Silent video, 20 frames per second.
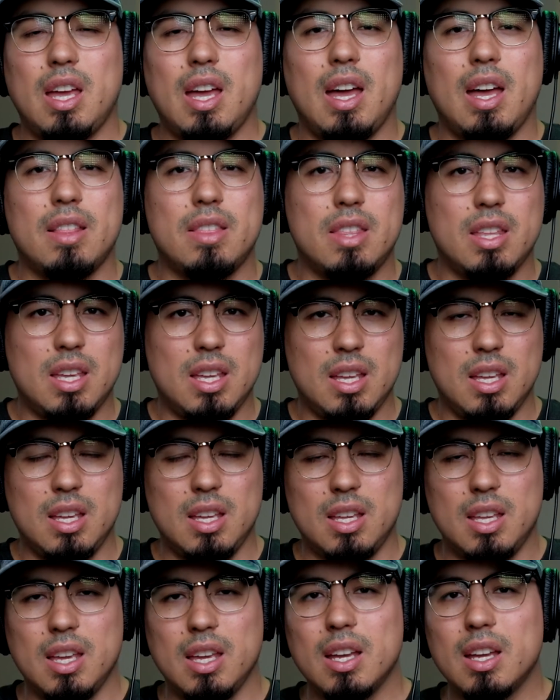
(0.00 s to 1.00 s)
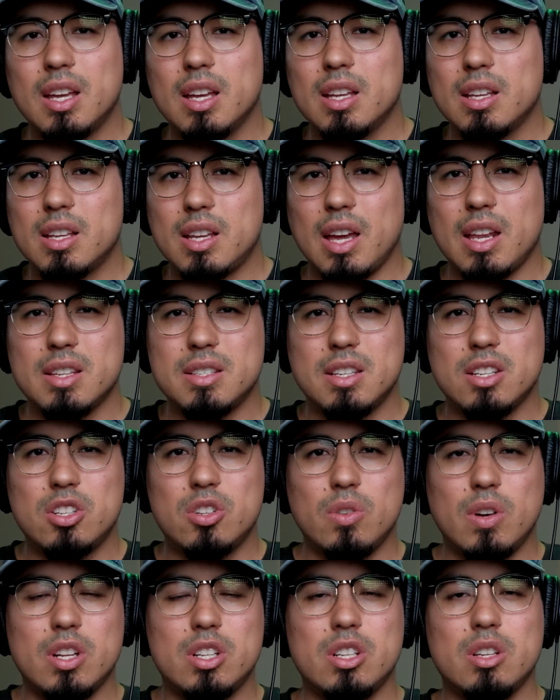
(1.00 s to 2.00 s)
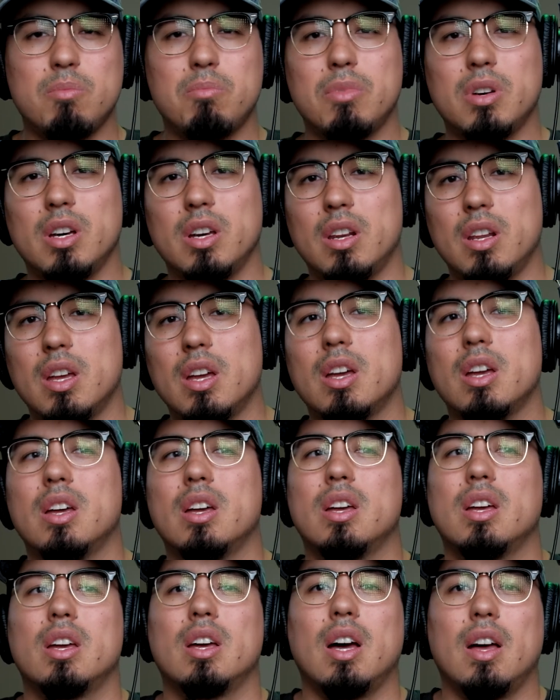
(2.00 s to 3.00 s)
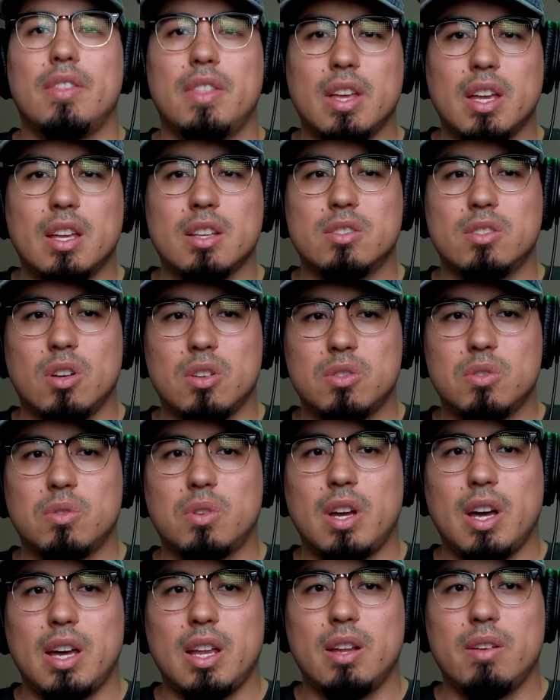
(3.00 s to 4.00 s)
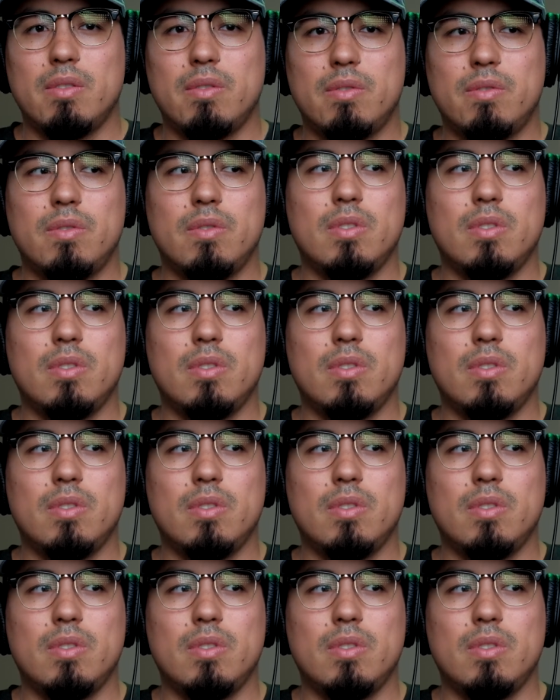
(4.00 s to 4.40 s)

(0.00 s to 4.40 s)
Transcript: at the gig kind of situation, but I think it's also kind of